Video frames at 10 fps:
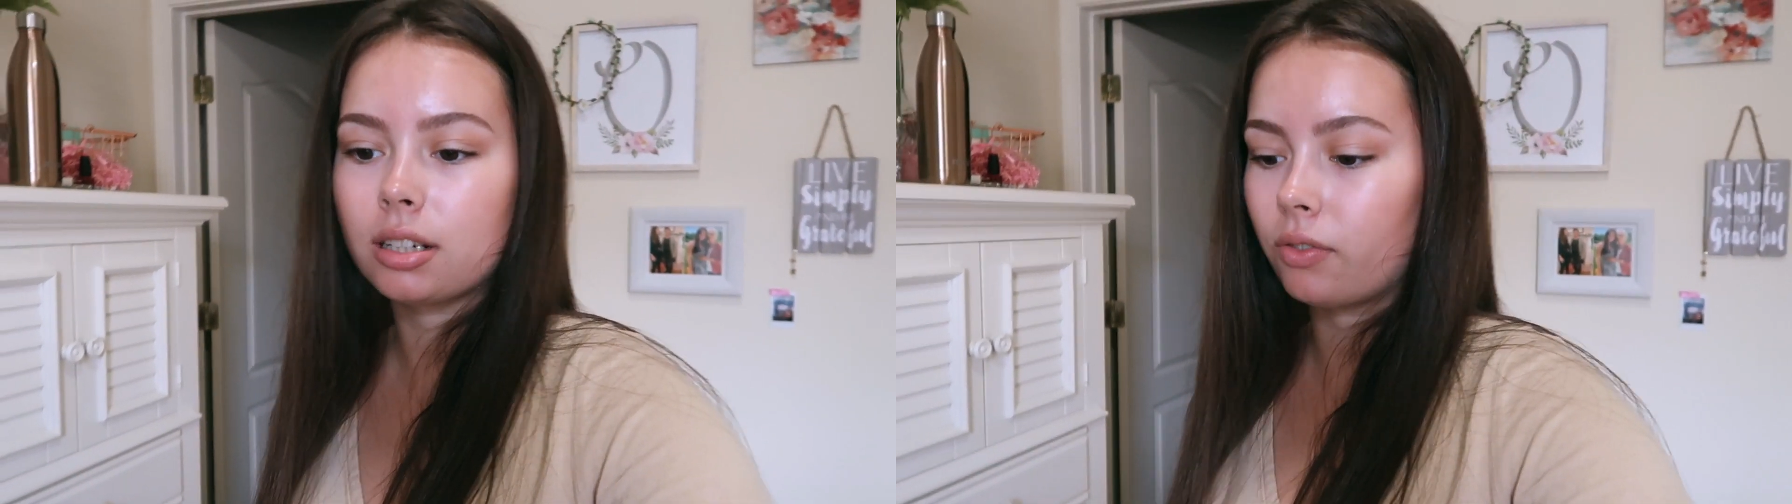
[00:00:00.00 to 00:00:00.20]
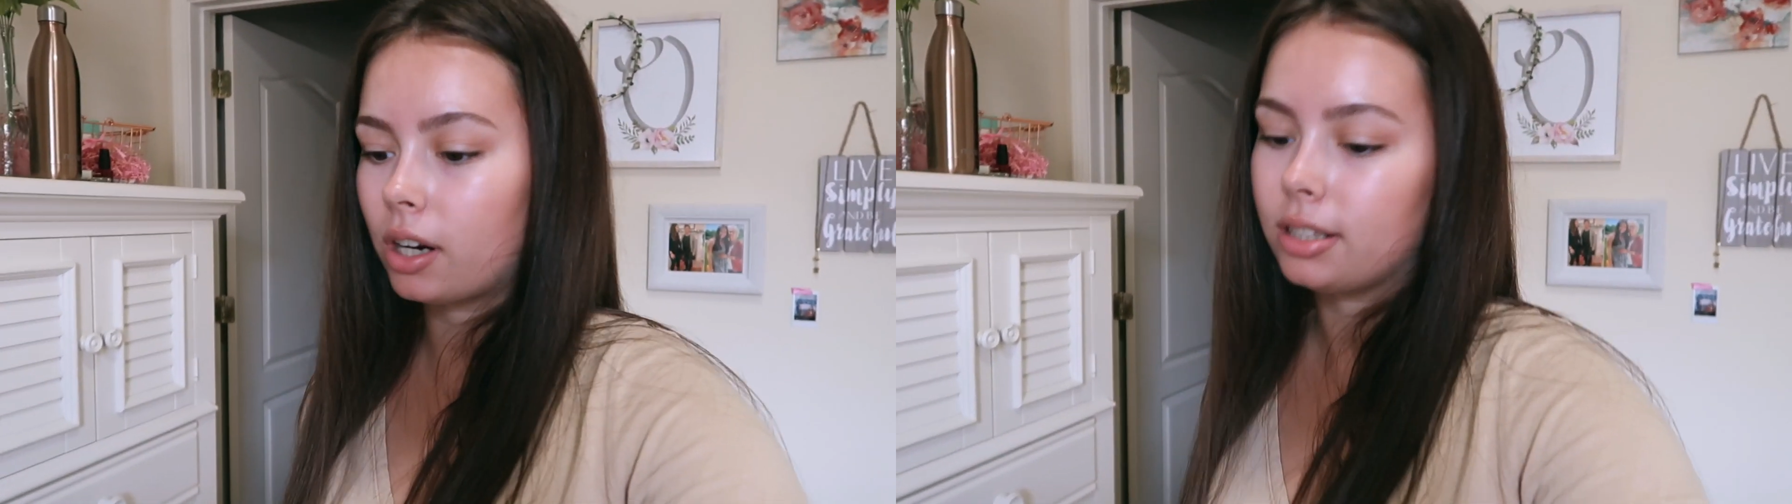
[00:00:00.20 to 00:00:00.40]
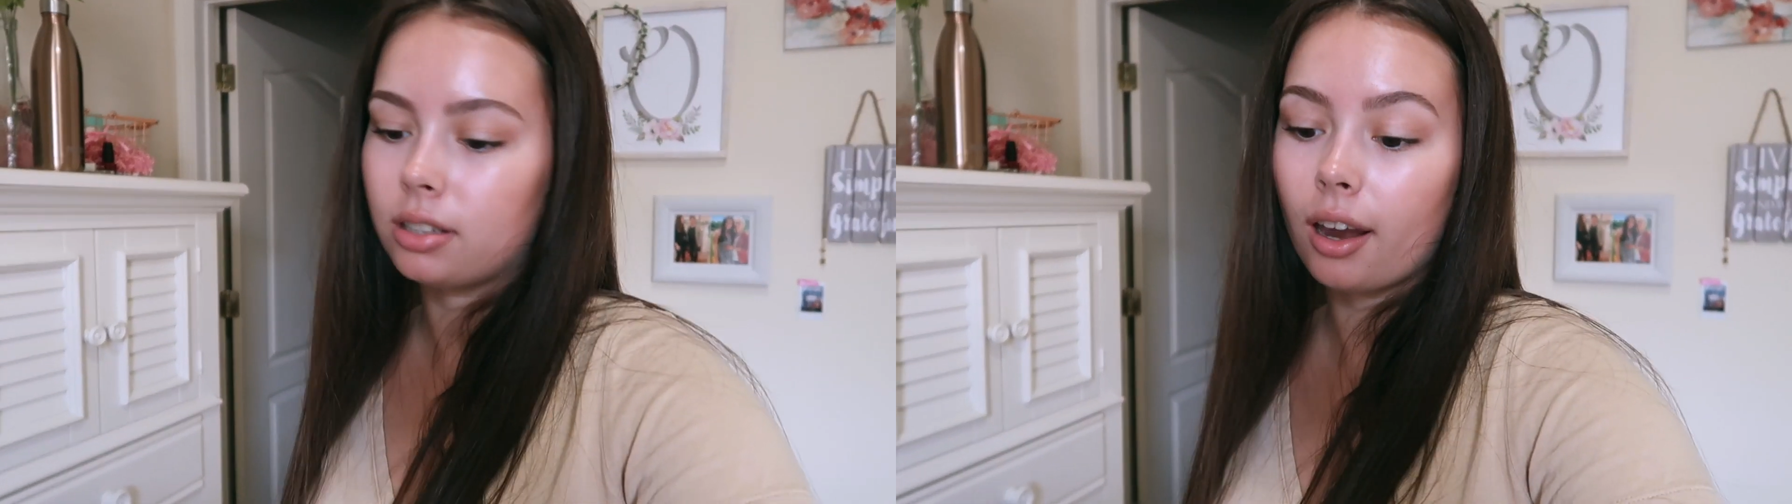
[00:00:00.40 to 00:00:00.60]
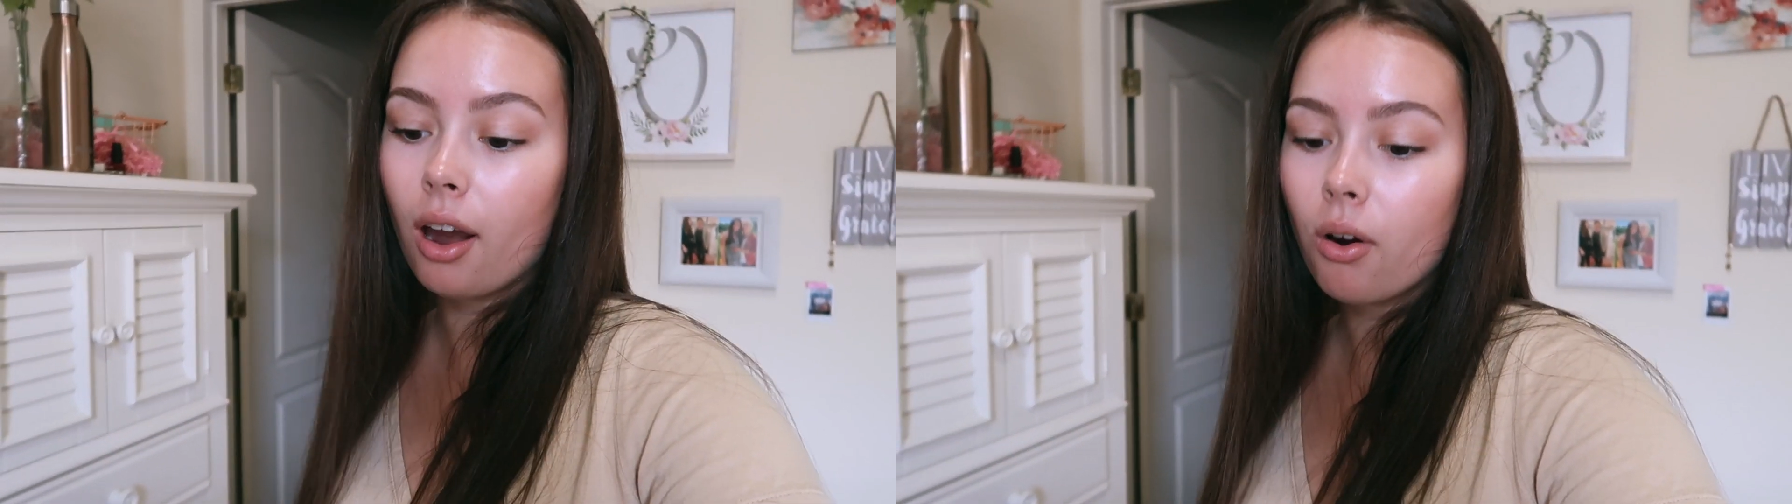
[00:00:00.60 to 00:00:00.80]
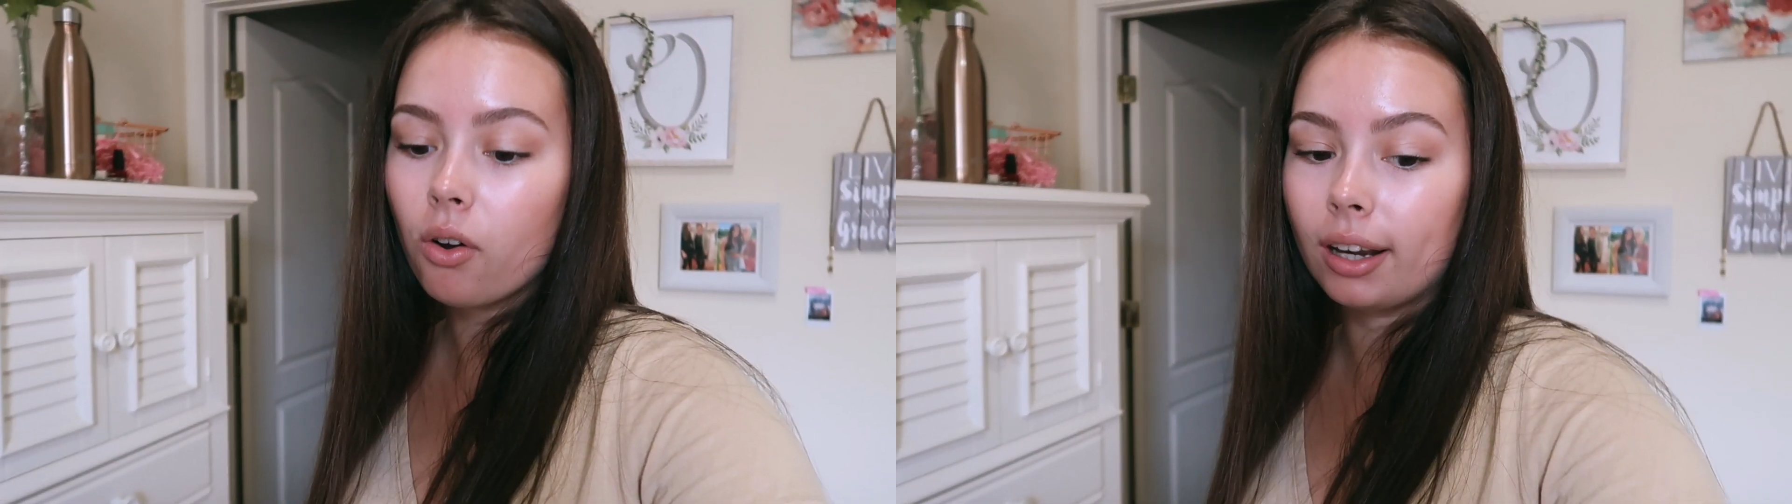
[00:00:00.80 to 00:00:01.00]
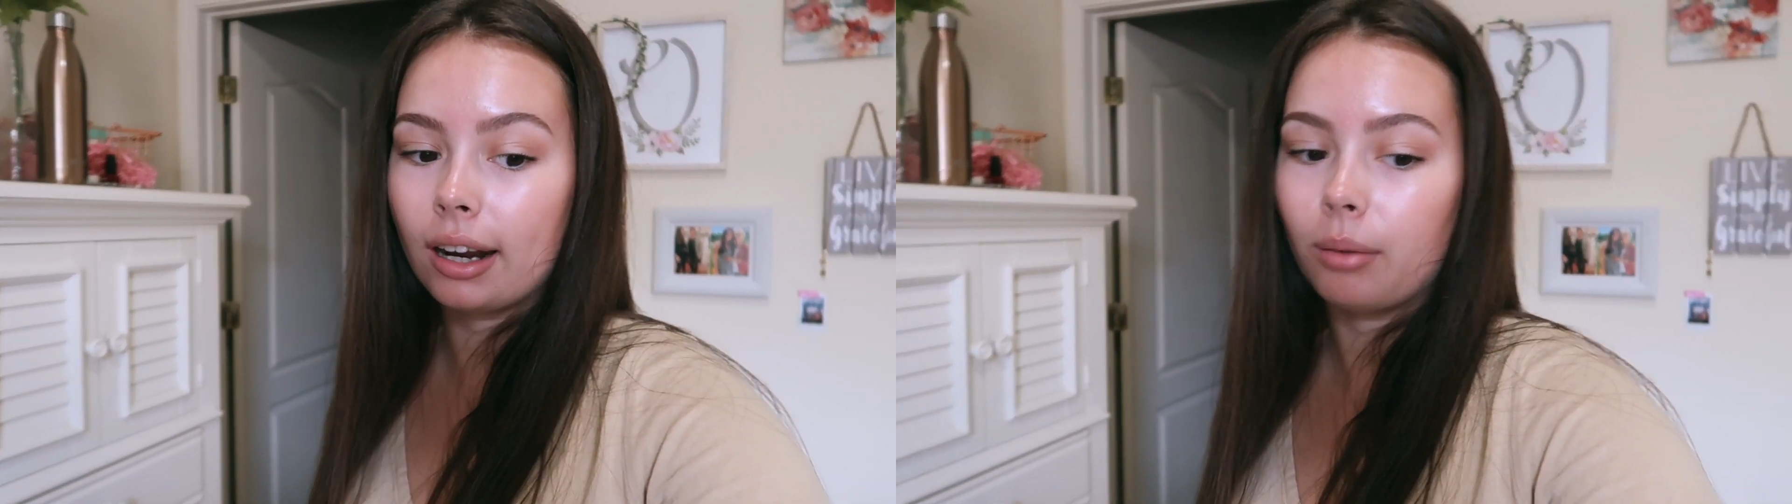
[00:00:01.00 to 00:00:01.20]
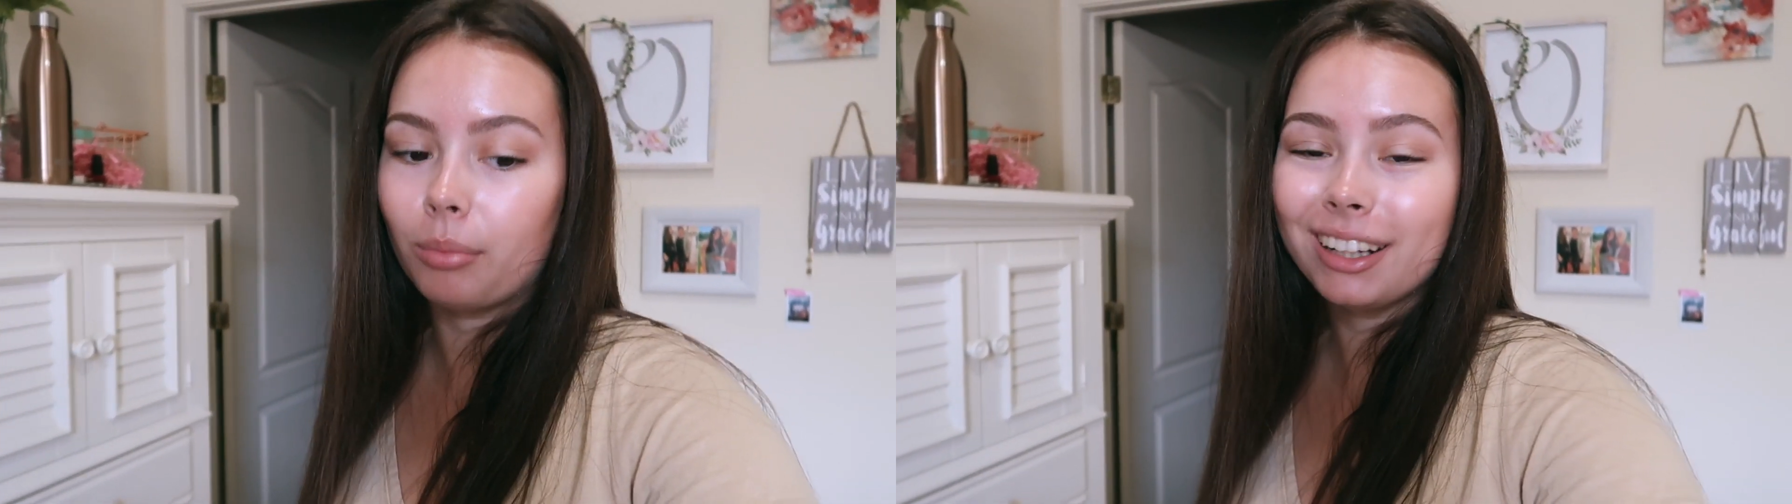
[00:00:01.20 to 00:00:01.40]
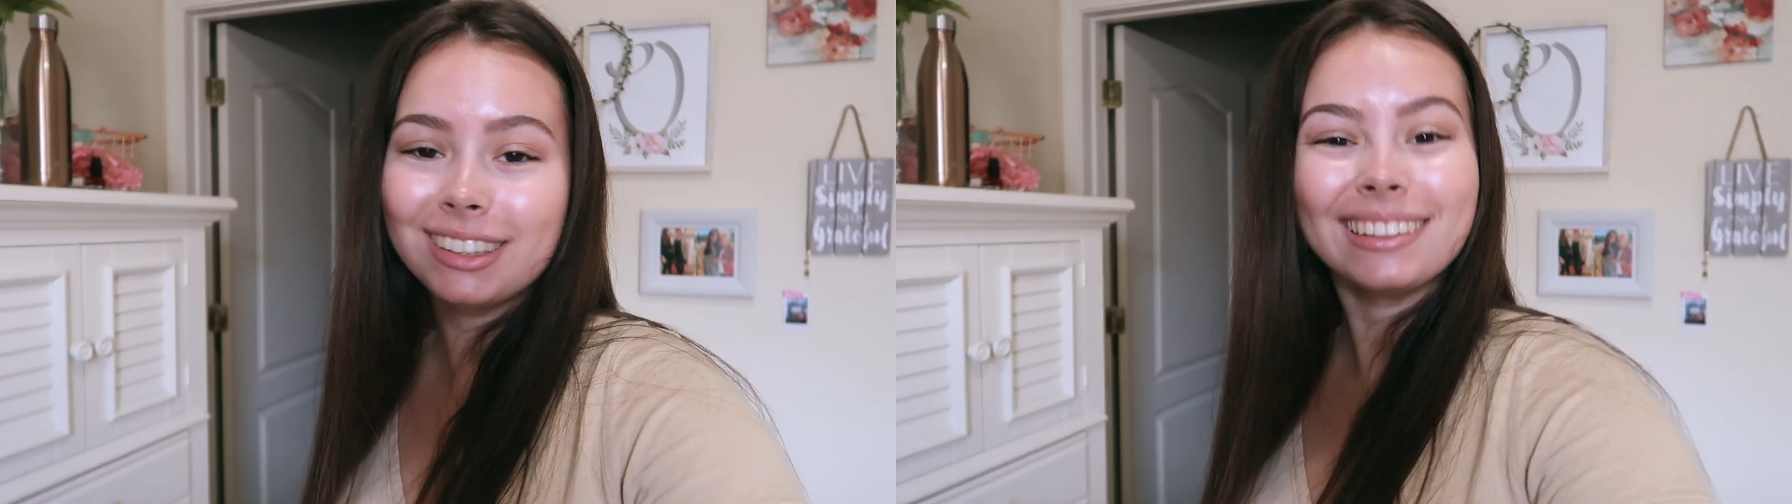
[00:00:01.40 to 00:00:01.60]
and ready to go, and now I'm
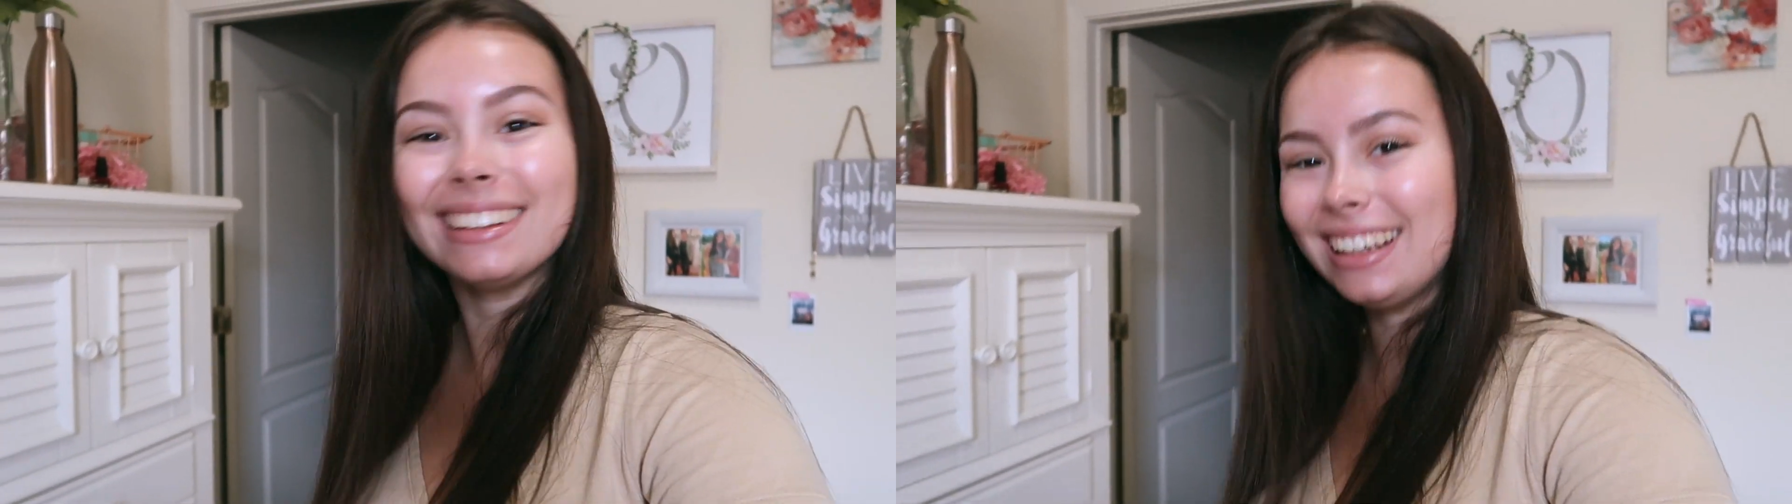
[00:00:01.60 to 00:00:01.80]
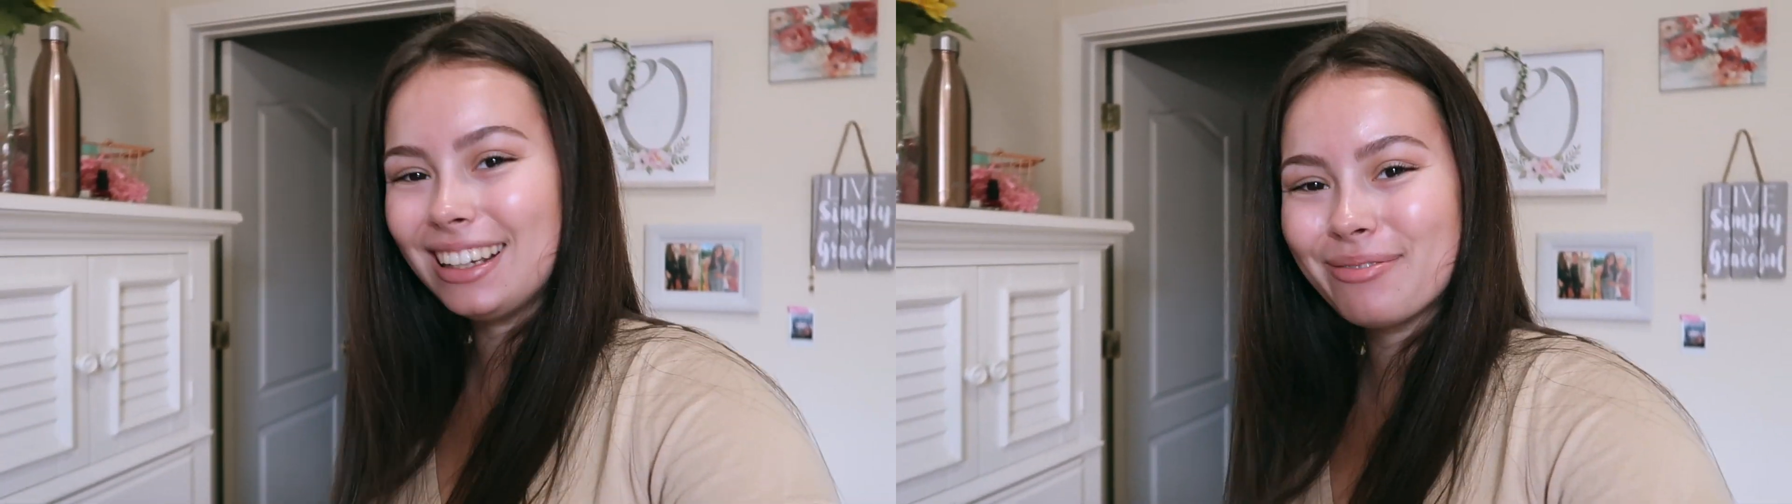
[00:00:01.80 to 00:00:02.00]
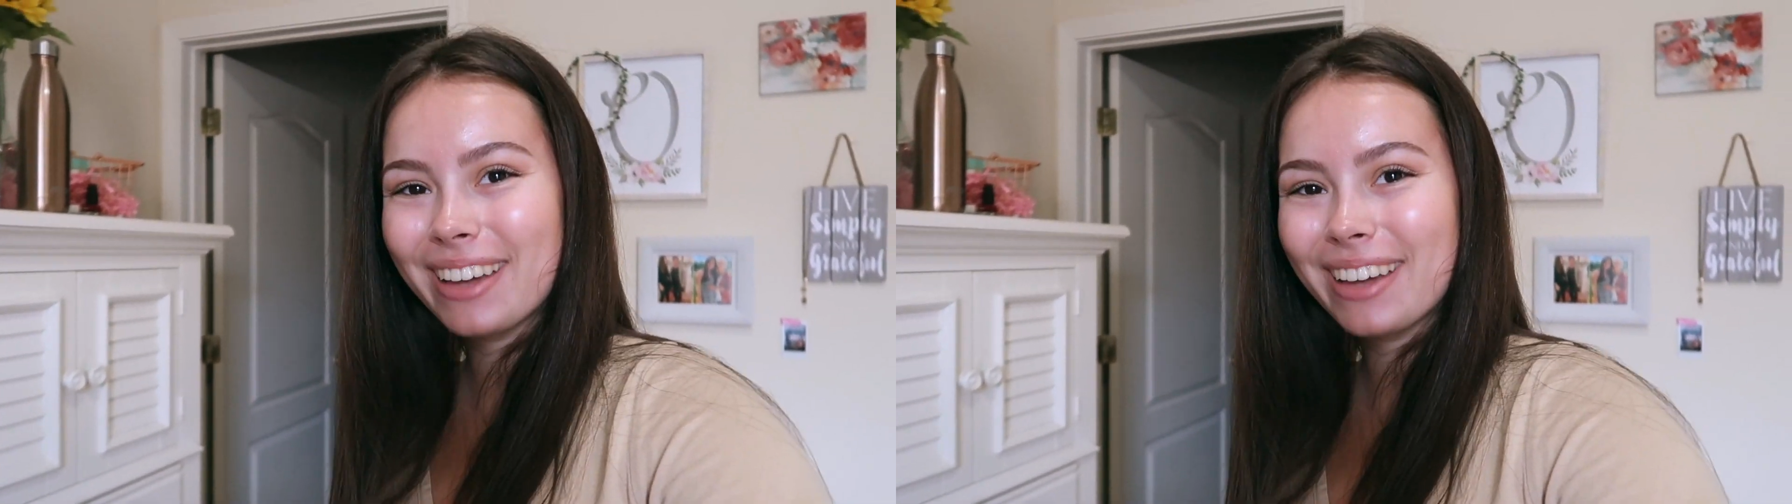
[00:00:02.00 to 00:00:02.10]
ready to leave